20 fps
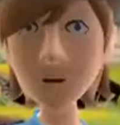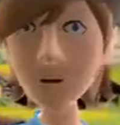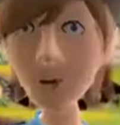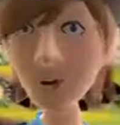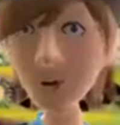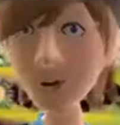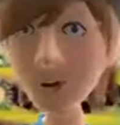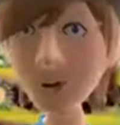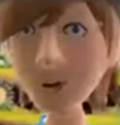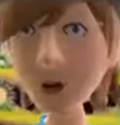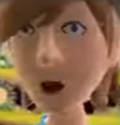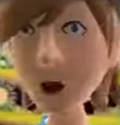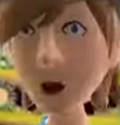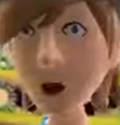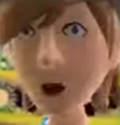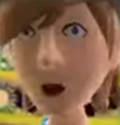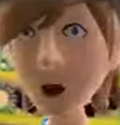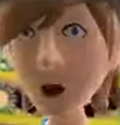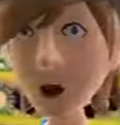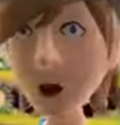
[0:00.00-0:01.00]

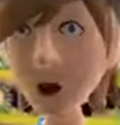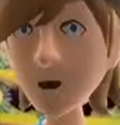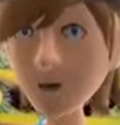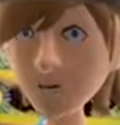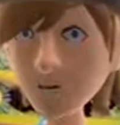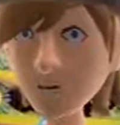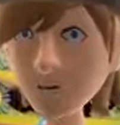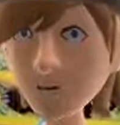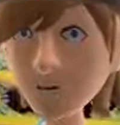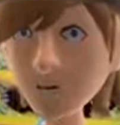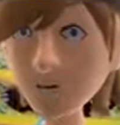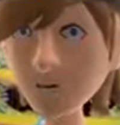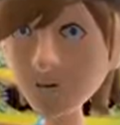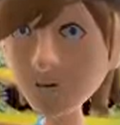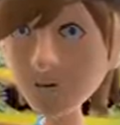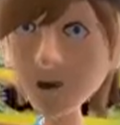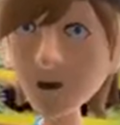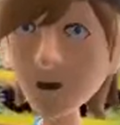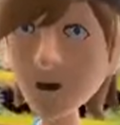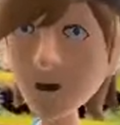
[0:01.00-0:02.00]

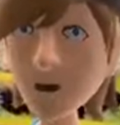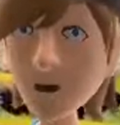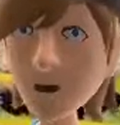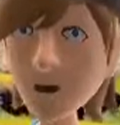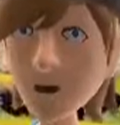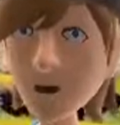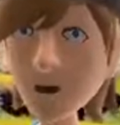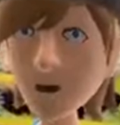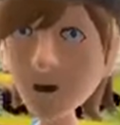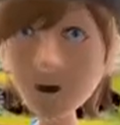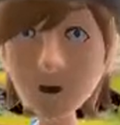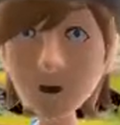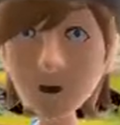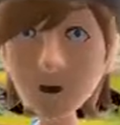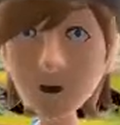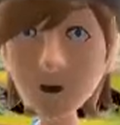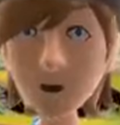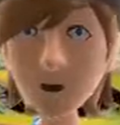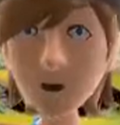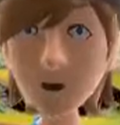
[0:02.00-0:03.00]

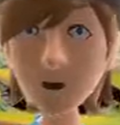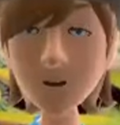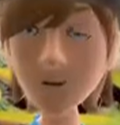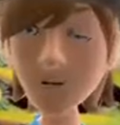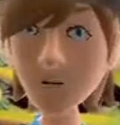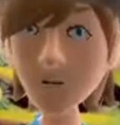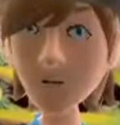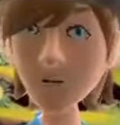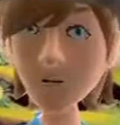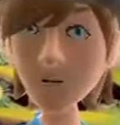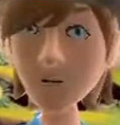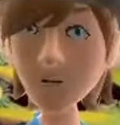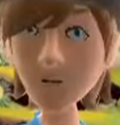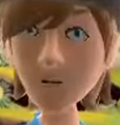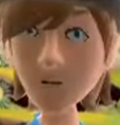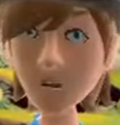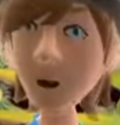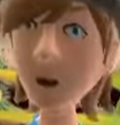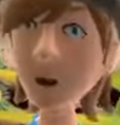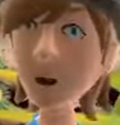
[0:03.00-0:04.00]
Nobody speaks.